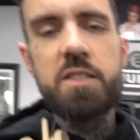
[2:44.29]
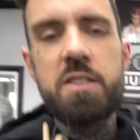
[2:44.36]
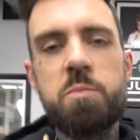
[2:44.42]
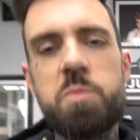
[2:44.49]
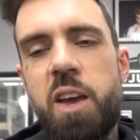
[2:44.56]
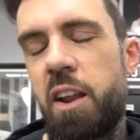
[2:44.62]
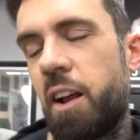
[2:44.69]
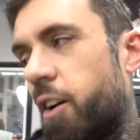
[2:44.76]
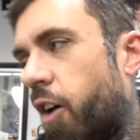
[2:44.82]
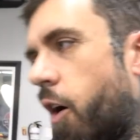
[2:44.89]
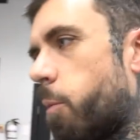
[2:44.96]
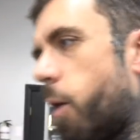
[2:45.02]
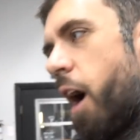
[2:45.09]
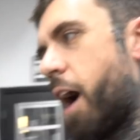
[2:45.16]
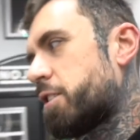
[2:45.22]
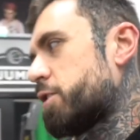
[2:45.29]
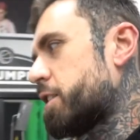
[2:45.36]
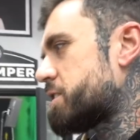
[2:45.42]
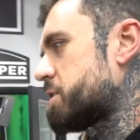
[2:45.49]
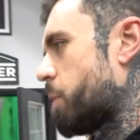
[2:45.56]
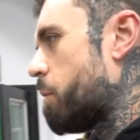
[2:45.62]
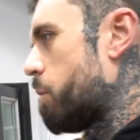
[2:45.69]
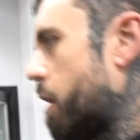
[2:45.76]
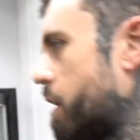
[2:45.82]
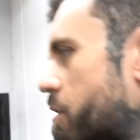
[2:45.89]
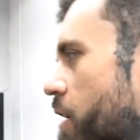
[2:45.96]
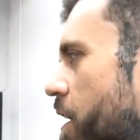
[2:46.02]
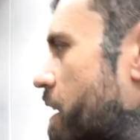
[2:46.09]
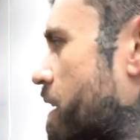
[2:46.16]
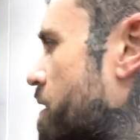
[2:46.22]
get some kind of carbohydrates in my body
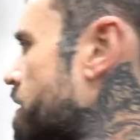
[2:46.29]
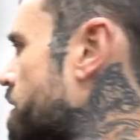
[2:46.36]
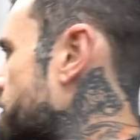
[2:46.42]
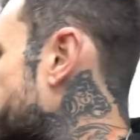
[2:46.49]
right now.